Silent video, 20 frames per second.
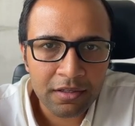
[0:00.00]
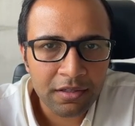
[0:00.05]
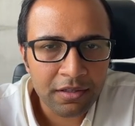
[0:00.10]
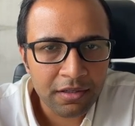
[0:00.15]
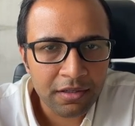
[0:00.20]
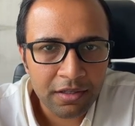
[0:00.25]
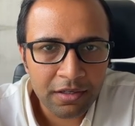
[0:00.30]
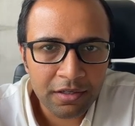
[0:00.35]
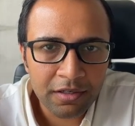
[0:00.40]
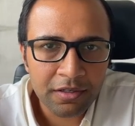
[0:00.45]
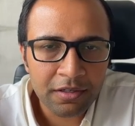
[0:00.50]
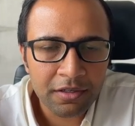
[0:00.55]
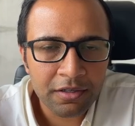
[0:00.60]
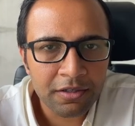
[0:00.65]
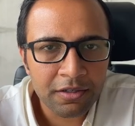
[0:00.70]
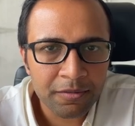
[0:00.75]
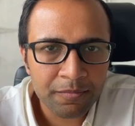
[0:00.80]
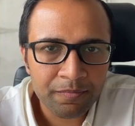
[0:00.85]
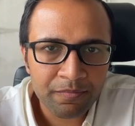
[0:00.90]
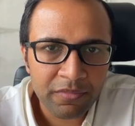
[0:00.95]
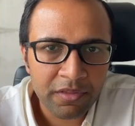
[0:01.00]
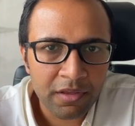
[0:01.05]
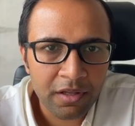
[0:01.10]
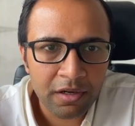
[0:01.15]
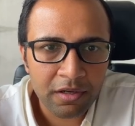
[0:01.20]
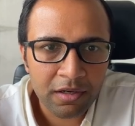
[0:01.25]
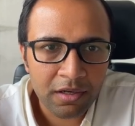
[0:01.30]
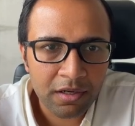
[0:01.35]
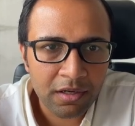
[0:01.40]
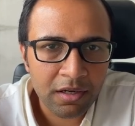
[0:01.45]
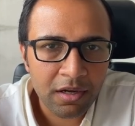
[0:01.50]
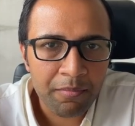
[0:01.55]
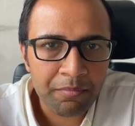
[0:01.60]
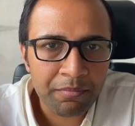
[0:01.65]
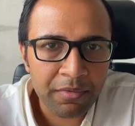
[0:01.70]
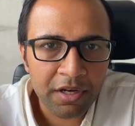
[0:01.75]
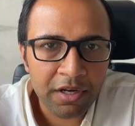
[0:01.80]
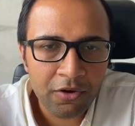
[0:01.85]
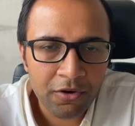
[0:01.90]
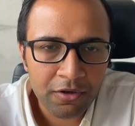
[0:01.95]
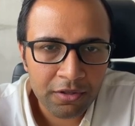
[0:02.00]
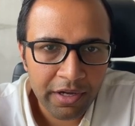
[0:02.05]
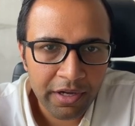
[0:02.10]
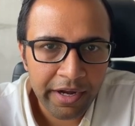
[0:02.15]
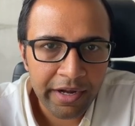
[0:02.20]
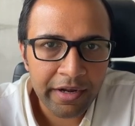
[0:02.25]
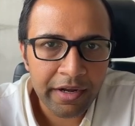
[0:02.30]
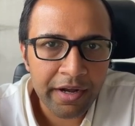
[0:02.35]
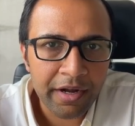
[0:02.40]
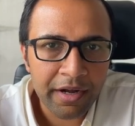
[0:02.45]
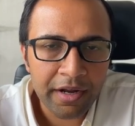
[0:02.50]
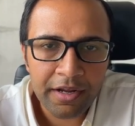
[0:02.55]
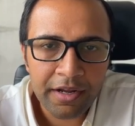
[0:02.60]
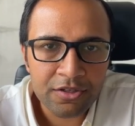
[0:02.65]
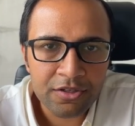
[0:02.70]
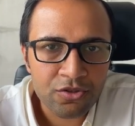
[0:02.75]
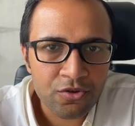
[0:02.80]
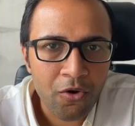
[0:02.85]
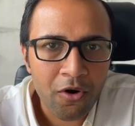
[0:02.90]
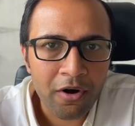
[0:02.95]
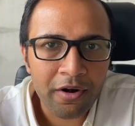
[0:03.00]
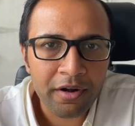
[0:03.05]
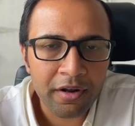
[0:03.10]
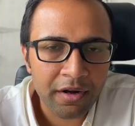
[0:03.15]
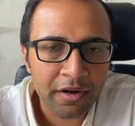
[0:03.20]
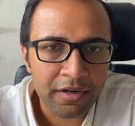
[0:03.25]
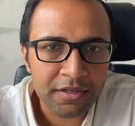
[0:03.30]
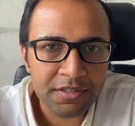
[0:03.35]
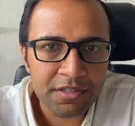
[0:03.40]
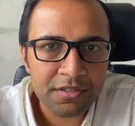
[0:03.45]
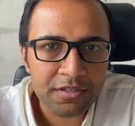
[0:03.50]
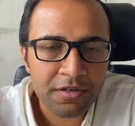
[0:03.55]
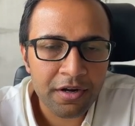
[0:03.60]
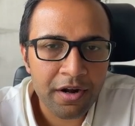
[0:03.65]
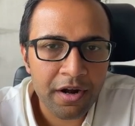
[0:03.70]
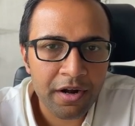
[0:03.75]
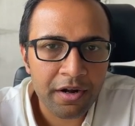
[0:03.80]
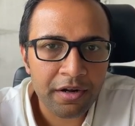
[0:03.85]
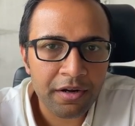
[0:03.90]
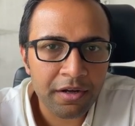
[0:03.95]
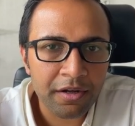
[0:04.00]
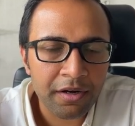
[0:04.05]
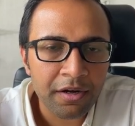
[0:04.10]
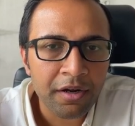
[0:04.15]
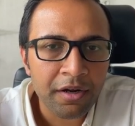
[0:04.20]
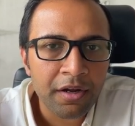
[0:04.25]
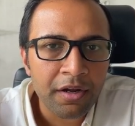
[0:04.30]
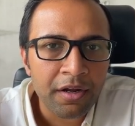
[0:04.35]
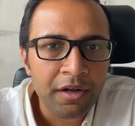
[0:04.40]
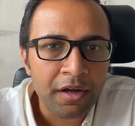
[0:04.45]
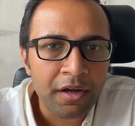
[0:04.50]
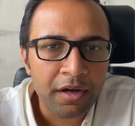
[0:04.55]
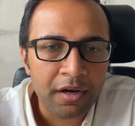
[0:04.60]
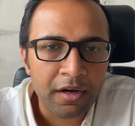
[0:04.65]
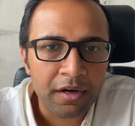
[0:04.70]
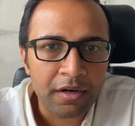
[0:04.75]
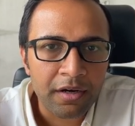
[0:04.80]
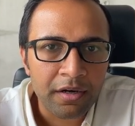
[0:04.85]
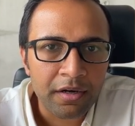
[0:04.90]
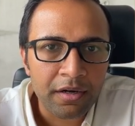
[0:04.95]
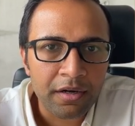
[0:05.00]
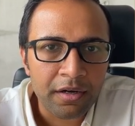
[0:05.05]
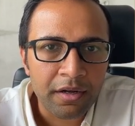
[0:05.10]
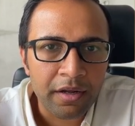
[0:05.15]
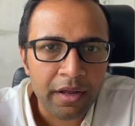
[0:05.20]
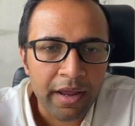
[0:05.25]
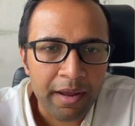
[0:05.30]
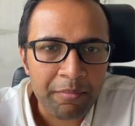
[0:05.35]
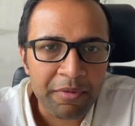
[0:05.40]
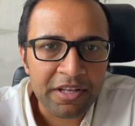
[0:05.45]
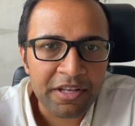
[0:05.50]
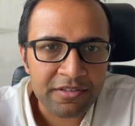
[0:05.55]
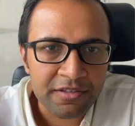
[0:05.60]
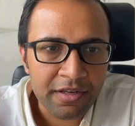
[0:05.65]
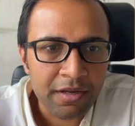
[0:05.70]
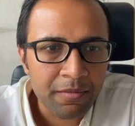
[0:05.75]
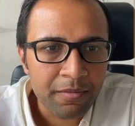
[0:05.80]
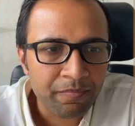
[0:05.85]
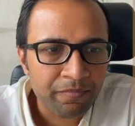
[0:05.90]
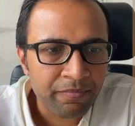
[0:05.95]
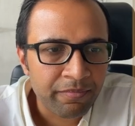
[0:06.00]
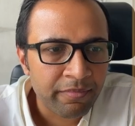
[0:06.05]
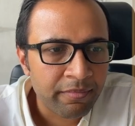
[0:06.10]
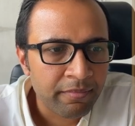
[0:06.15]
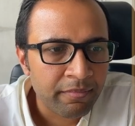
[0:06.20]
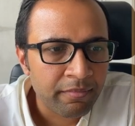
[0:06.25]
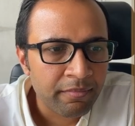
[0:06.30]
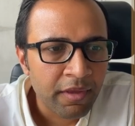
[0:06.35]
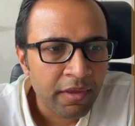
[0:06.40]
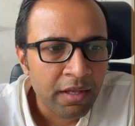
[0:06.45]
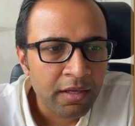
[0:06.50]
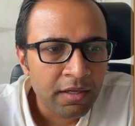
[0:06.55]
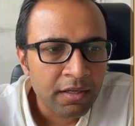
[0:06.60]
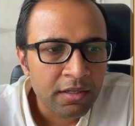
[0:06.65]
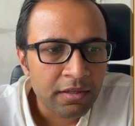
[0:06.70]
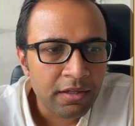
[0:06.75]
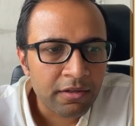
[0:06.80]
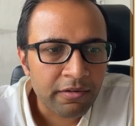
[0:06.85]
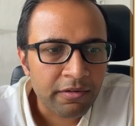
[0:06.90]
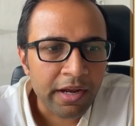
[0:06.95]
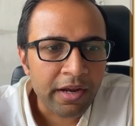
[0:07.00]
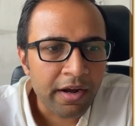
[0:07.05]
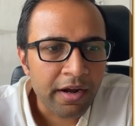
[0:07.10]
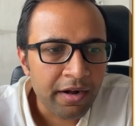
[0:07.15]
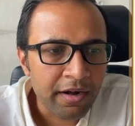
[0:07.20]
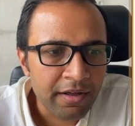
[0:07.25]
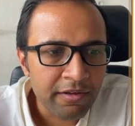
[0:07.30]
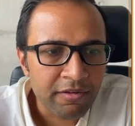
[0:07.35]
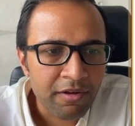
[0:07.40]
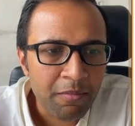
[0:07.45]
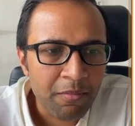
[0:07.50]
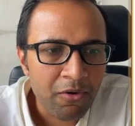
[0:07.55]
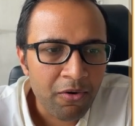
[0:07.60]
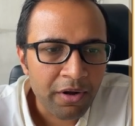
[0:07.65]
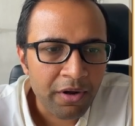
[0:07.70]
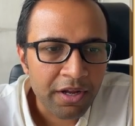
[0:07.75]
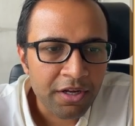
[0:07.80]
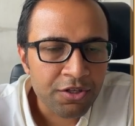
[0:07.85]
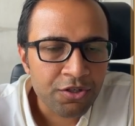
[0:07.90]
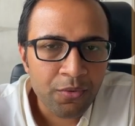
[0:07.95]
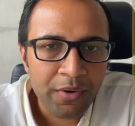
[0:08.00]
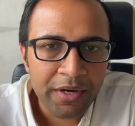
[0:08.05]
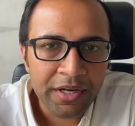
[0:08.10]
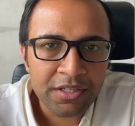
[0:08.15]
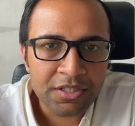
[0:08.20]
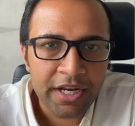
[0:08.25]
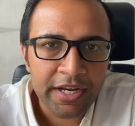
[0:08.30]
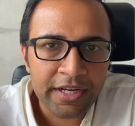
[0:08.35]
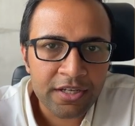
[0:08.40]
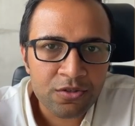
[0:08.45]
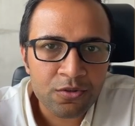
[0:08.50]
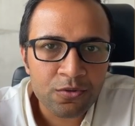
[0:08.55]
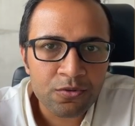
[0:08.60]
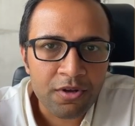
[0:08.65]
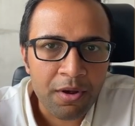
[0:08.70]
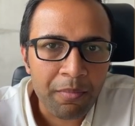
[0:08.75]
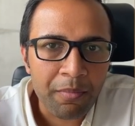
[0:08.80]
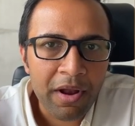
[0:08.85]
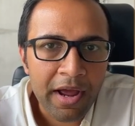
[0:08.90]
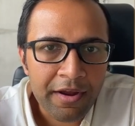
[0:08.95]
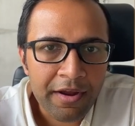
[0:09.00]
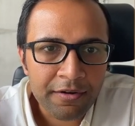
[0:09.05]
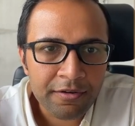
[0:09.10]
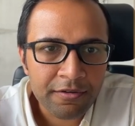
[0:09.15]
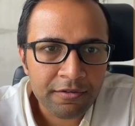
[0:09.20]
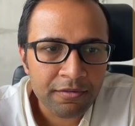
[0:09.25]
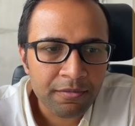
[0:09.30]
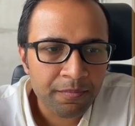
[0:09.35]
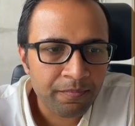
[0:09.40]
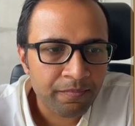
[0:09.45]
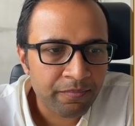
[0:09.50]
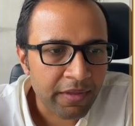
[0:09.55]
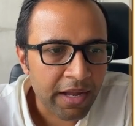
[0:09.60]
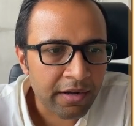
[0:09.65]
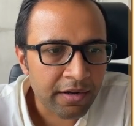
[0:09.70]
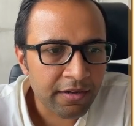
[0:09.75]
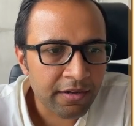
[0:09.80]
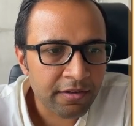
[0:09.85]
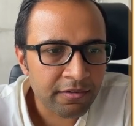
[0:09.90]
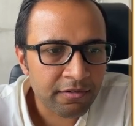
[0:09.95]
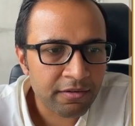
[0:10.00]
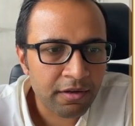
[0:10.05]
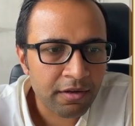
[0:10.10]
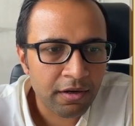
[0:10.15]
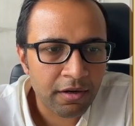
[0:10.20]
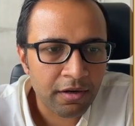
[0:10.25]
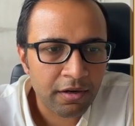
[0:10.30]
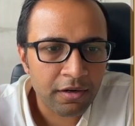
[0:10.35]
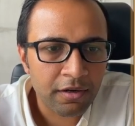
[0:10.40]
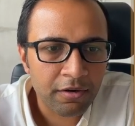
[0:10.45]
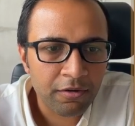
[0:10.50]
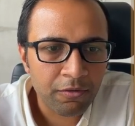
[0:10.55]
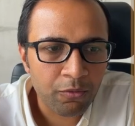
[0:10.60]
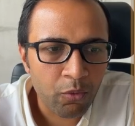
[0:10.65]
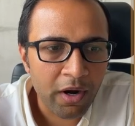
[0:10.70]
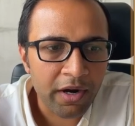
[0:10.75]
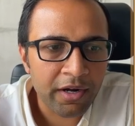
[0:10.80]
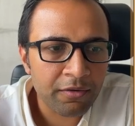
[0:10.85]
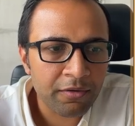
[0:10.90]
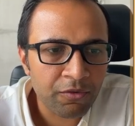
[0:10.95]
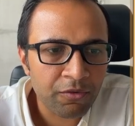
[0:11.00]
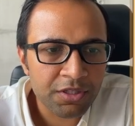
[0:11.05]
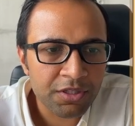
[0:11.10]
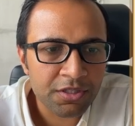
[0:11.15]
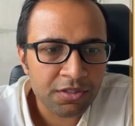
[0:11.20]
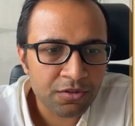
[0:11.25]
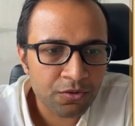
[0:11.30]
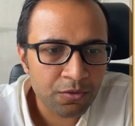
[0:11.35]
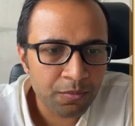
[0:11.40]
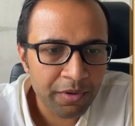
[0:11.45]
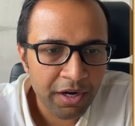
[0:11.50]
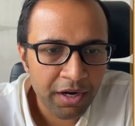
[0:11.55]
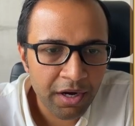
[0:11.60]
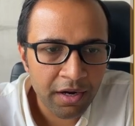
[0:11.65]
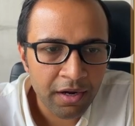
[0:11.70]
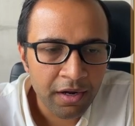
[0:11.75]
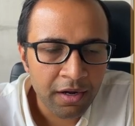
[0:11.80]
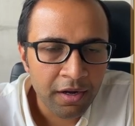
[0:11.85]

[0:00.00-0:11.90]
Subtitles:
the company or the entity is not registered under MSE. The second is about issuing checks to suppliers. That is one which is to be